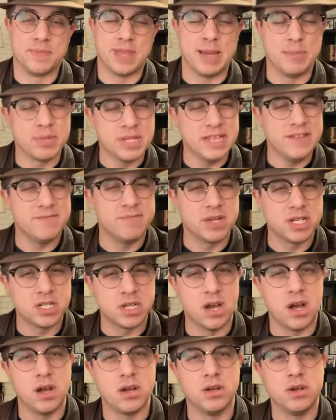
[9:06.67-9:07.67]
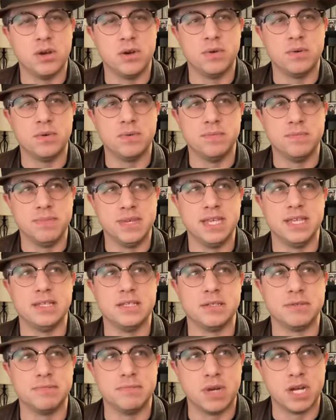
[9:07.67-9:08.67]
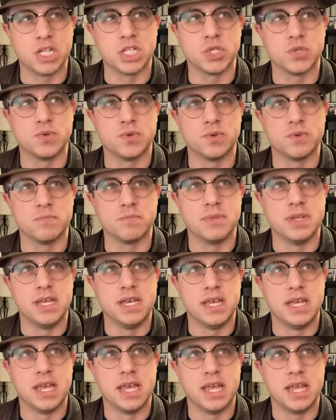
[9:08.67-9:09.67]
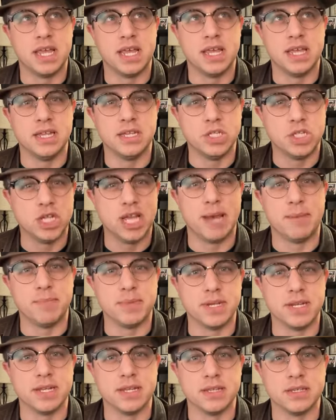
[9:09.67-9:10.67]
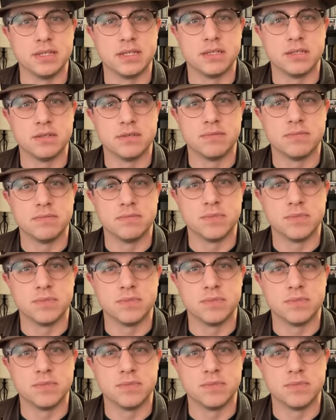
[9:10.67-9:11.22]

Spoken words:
I believe Matango means mushroom in Japanese.